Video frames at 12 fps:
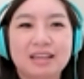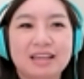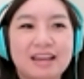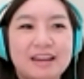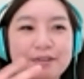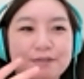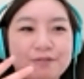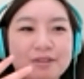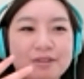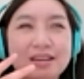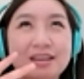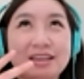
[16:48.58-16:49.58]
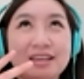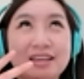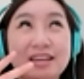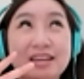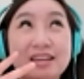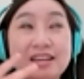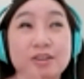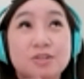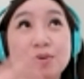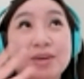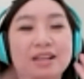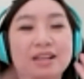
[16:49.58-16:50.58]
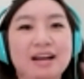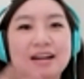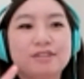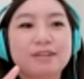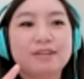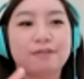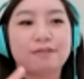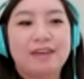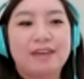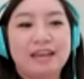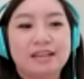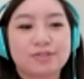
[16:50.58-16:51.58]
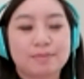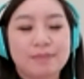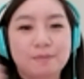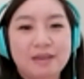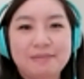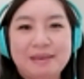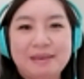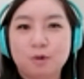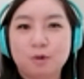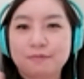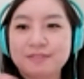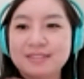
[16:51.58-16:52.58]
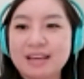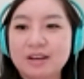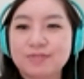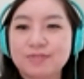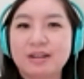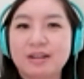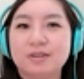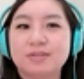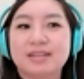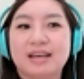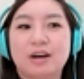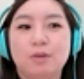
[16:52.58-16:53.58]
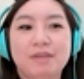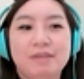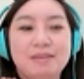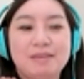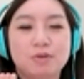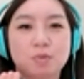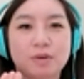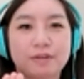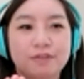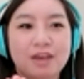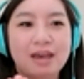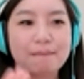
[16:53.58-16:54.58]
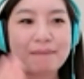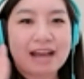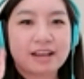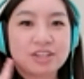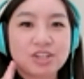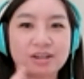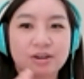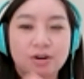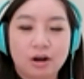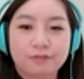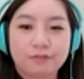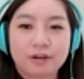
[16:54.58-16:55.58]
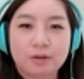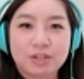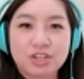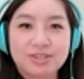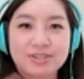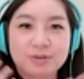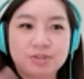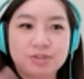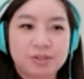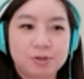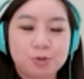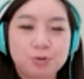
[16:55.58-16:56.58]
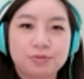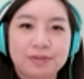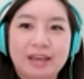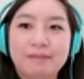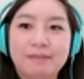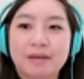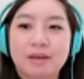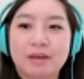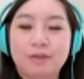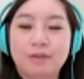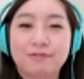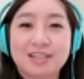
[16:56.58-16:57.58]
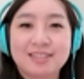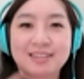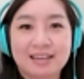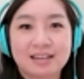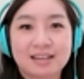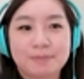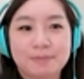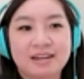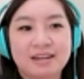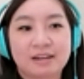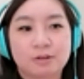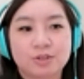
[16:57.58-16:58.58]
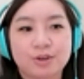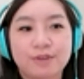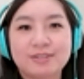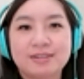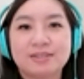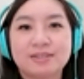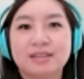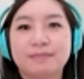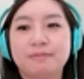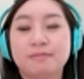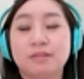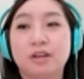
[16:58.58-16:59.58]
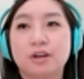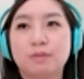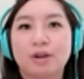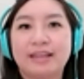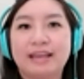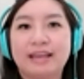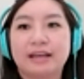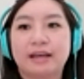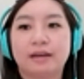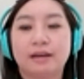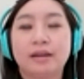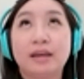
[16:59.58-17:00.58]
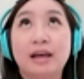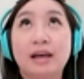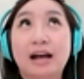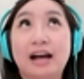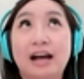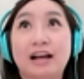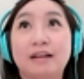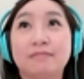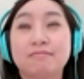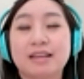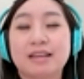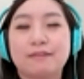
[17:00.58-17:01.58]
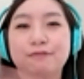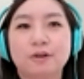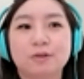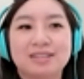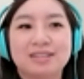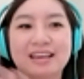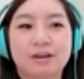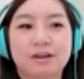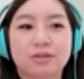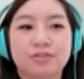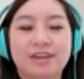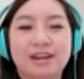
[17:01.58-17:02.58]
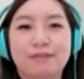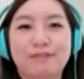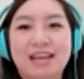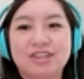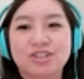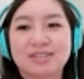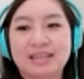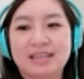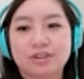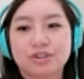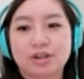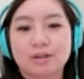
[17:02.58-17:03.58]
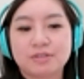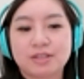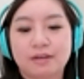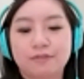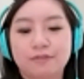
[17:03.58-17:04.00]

kind of, you know, doing a lot of different things from helping people with sales funnels to helping people with packaging their offer, which I still do, right? But we've recently expanded our services to look more like a um, like a full scale creative agency in terms of,